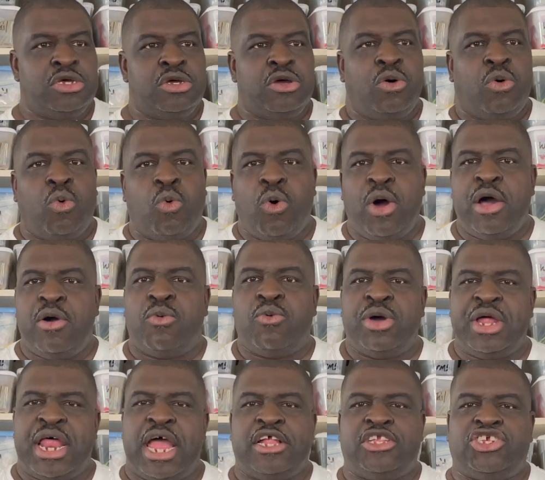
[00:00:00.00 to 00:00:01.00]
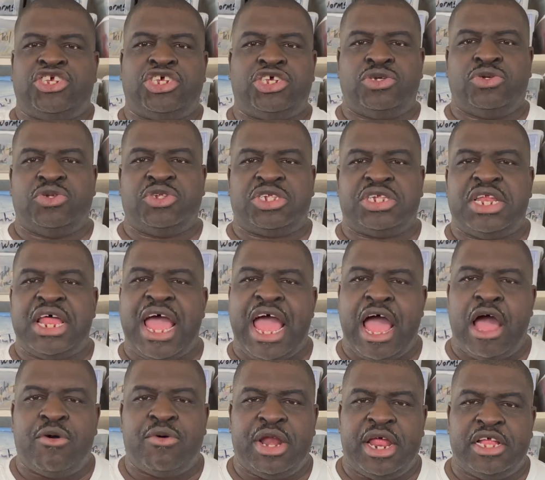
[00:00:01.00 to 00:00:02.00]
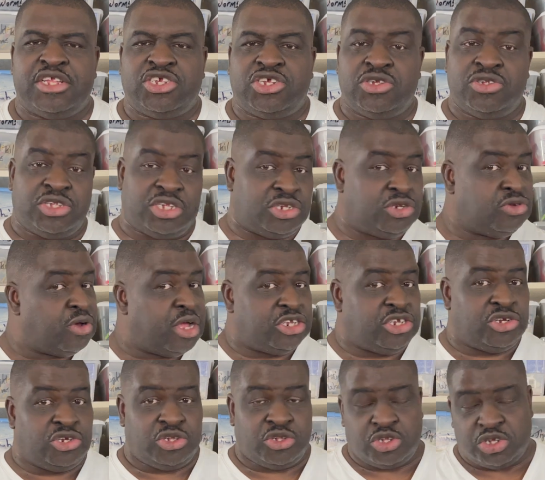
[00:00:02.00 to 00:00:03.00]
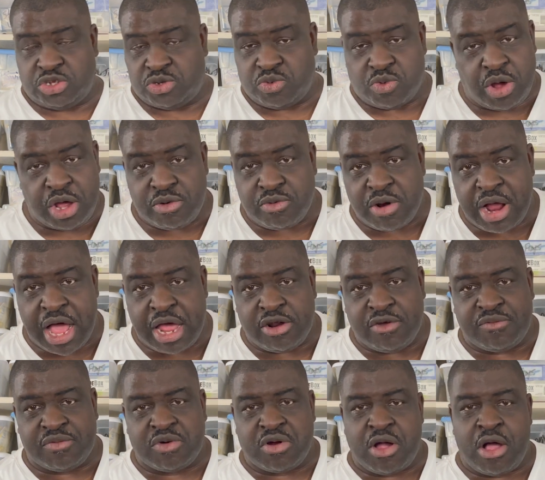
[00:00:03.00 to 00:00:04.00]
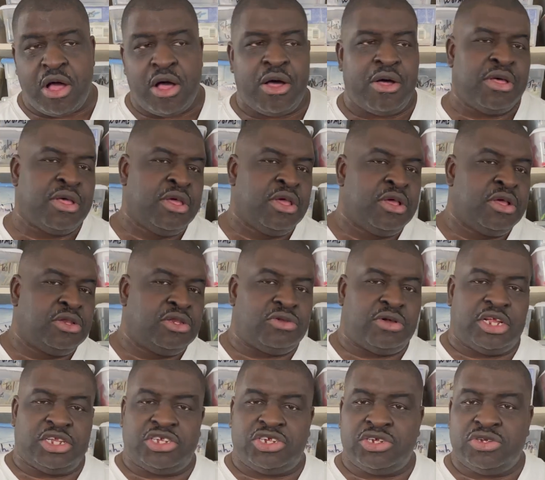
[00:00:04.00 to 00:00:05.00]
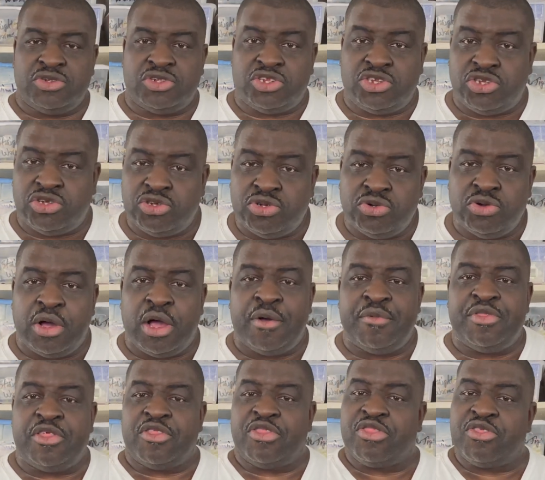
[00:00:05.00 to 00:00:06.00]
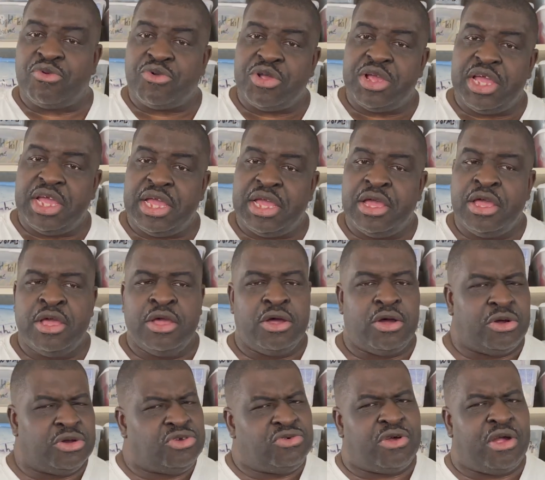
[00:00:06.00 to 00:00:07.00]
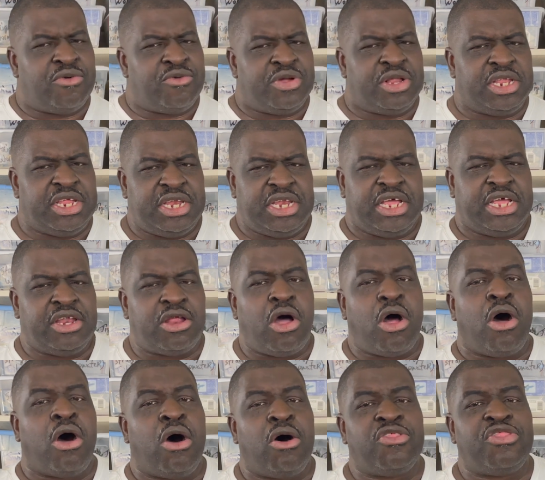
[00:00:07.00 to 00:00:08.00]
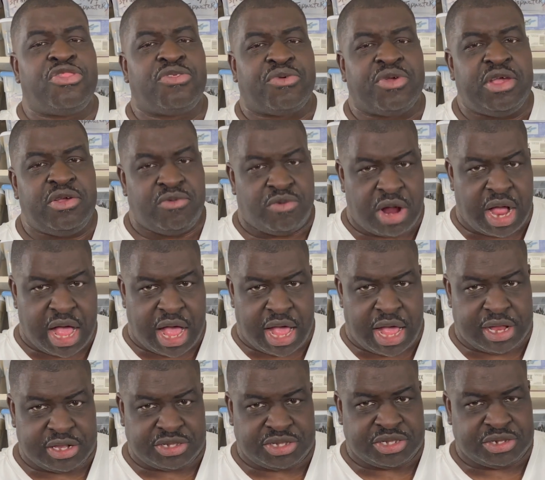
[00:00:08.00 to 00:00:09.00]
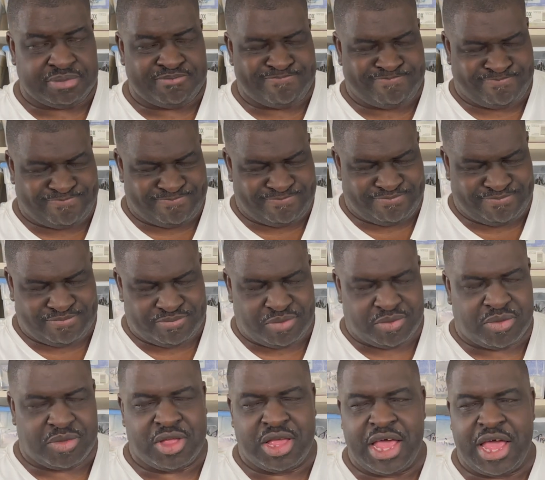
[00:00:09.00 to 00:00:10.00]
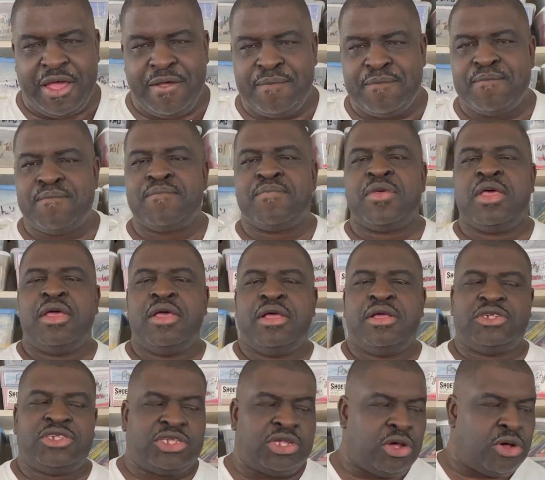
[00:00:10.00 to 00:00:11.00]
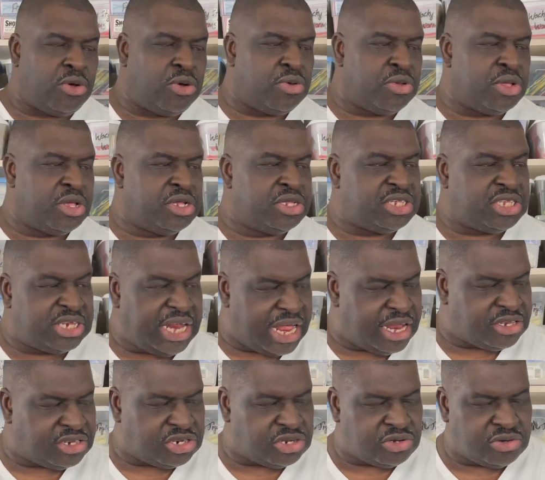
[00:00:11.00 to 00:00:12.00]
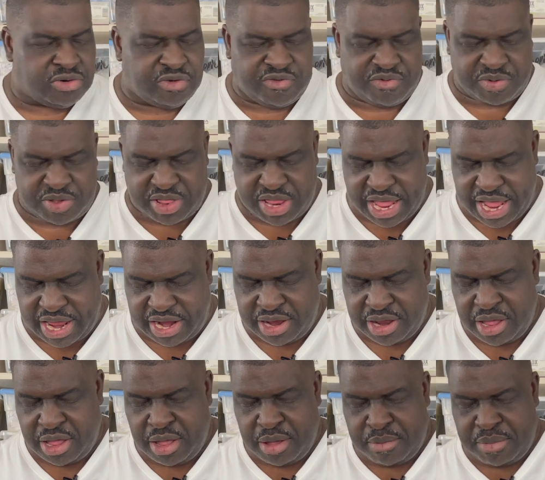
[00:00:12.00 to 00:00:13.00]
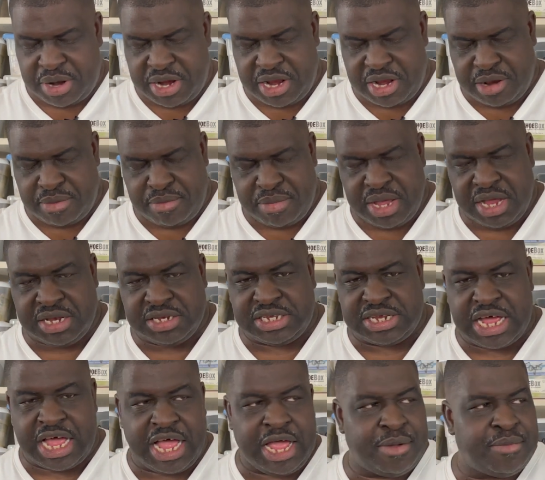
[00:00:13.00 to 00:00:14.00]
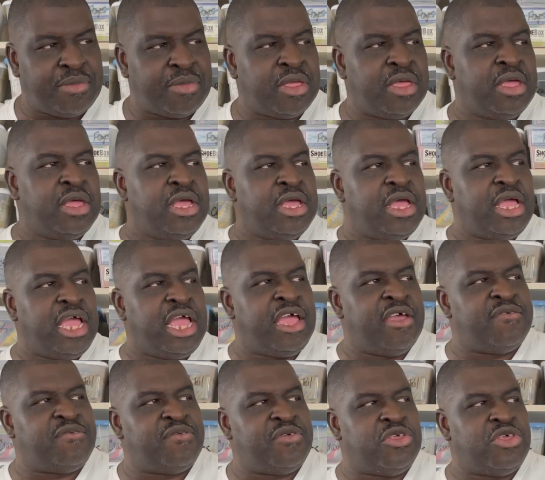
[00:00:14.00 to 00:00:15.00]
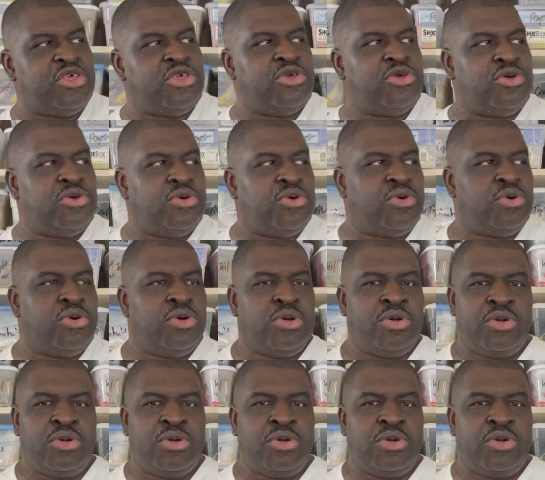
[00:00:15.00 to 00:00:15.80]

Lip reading: what would I choose and how would I choose it? Do I choose this one rod overall? Do I choose two of the three? Or do I really need all three rods? Okay, so stay tuned for that. But in the meantime, if you